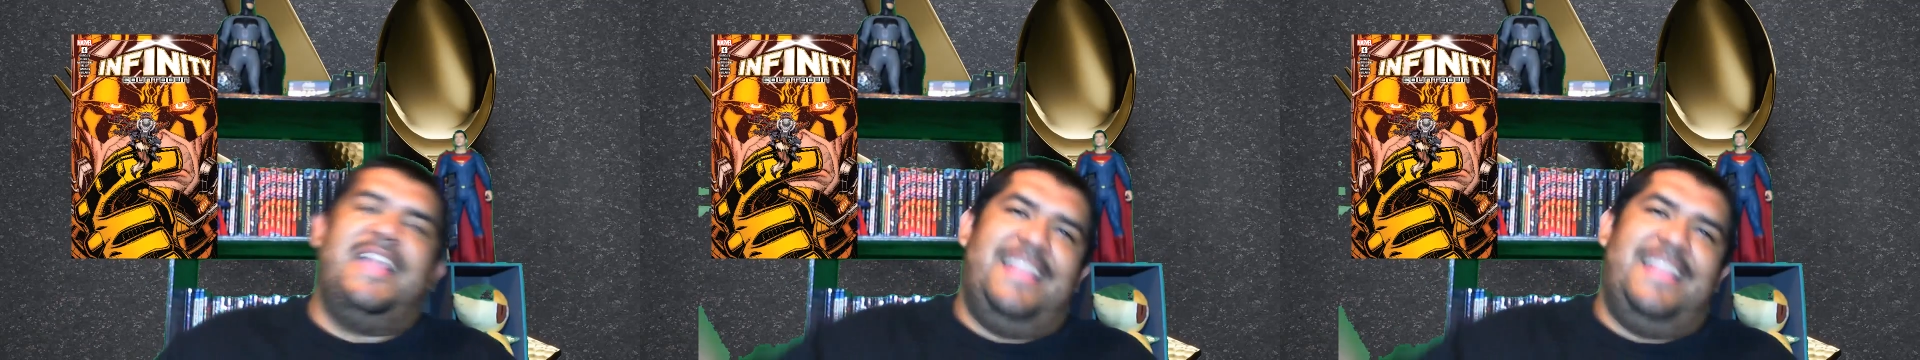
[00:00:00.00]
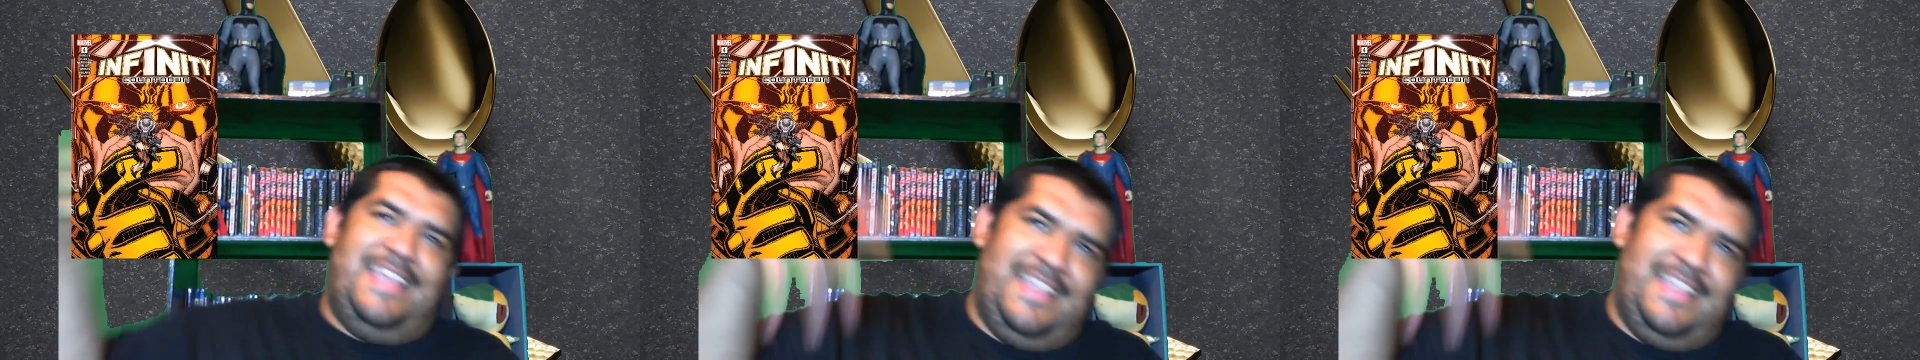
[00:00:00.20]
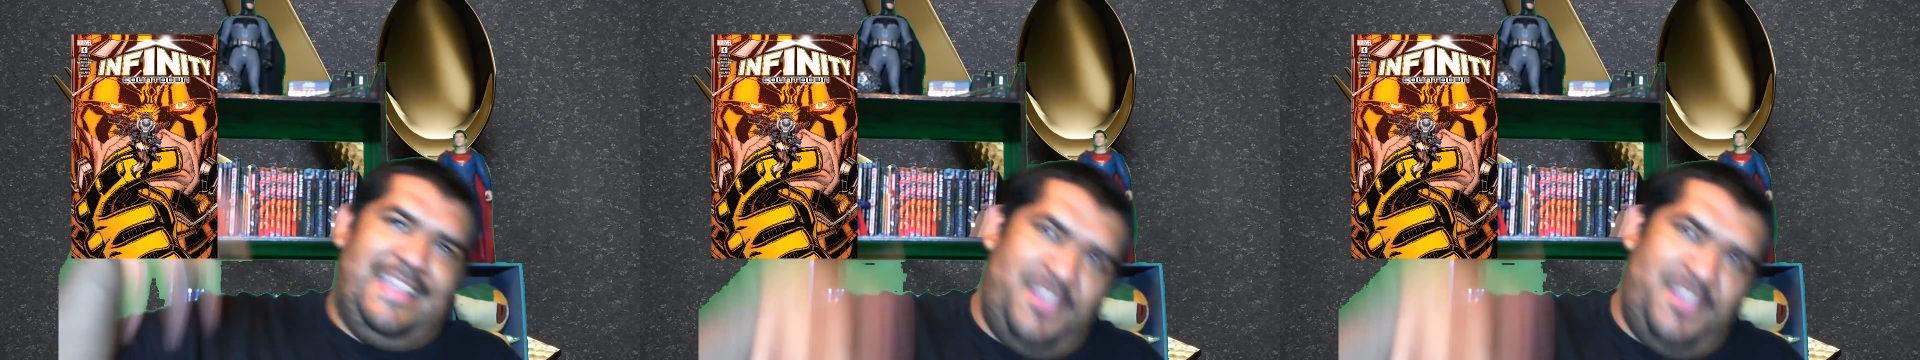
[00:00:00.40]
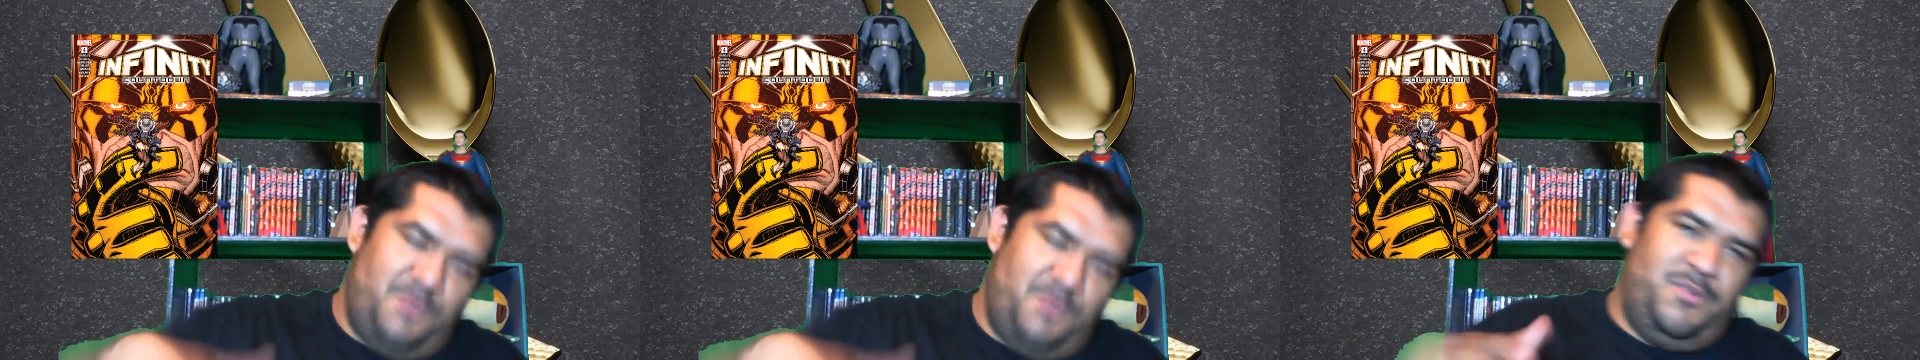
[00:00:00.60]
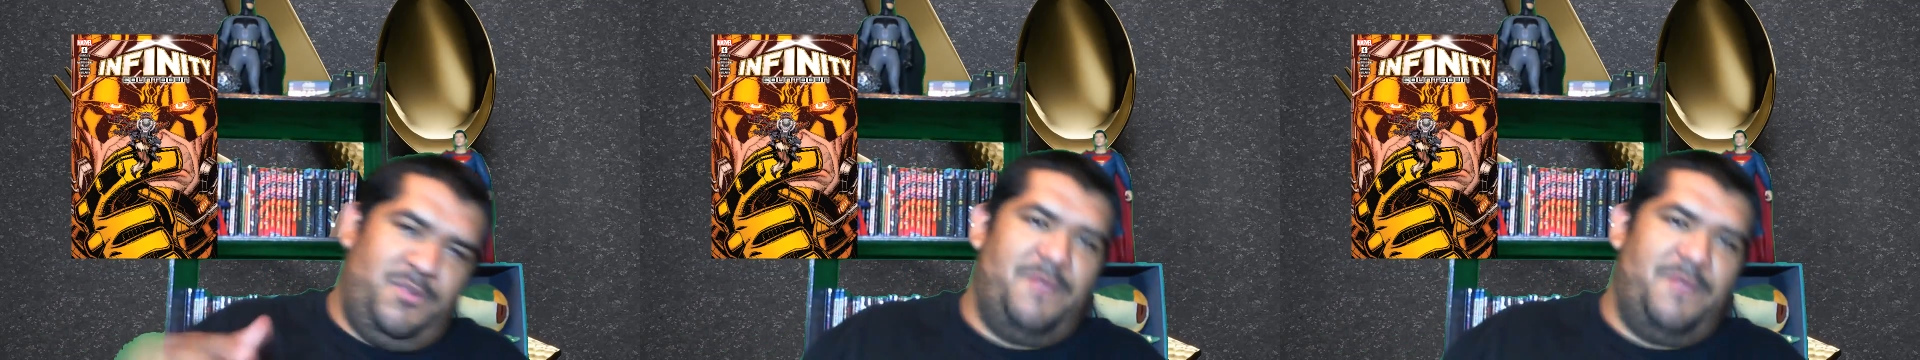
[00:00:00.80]
the
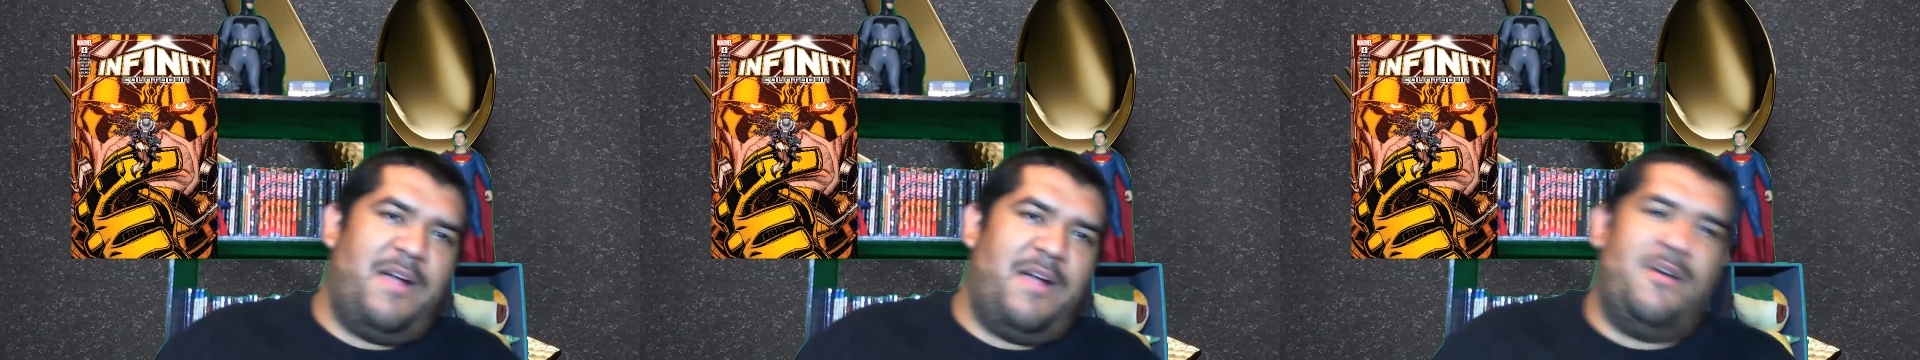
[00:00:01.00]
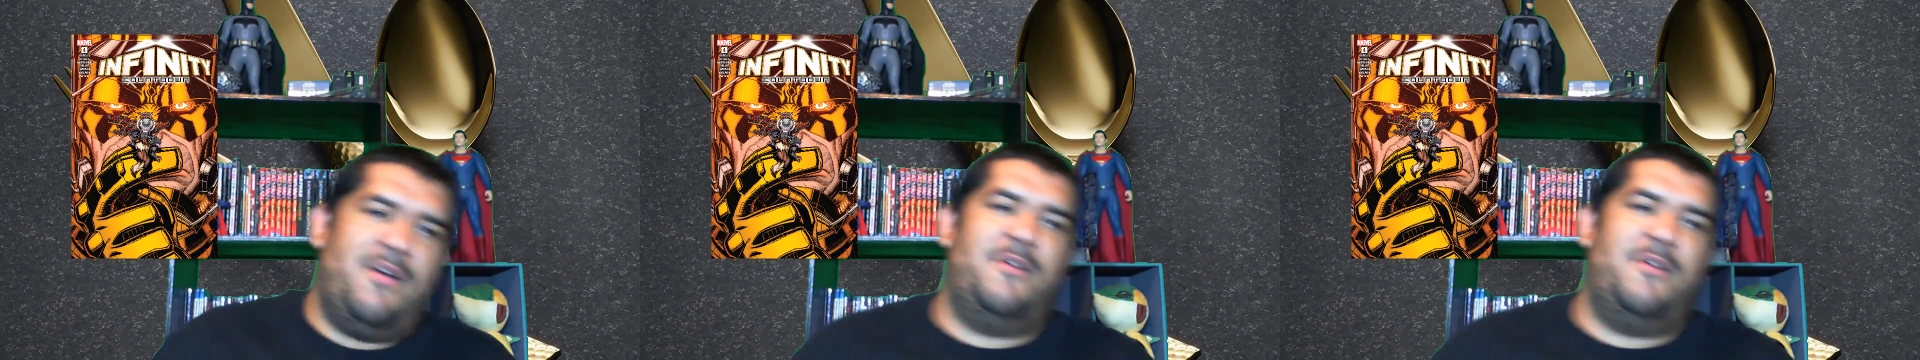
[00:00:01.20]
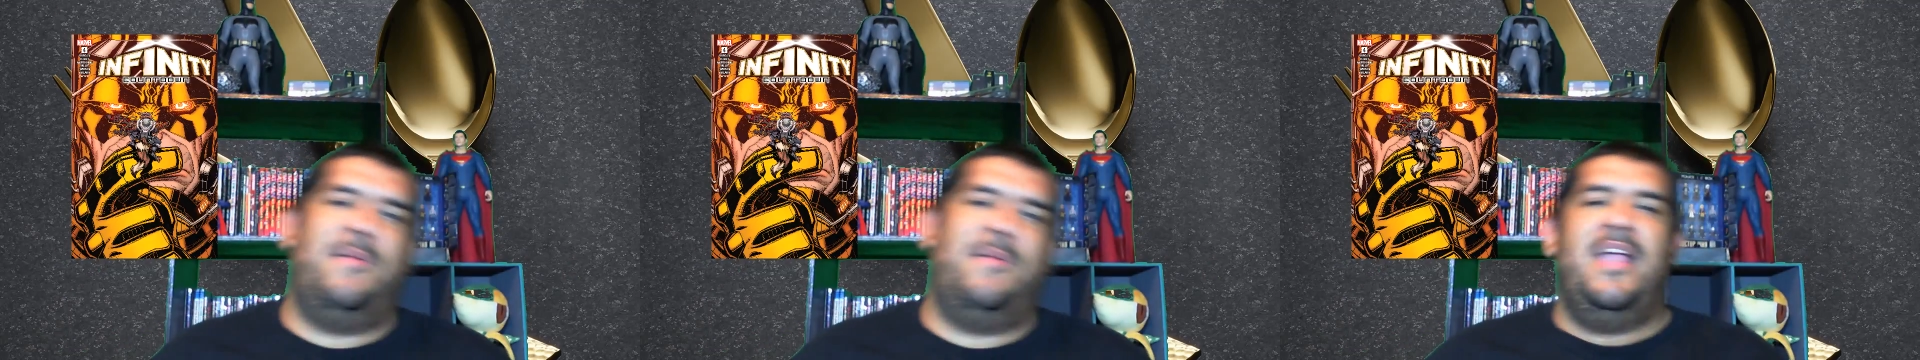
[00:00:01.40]
new Nova Corp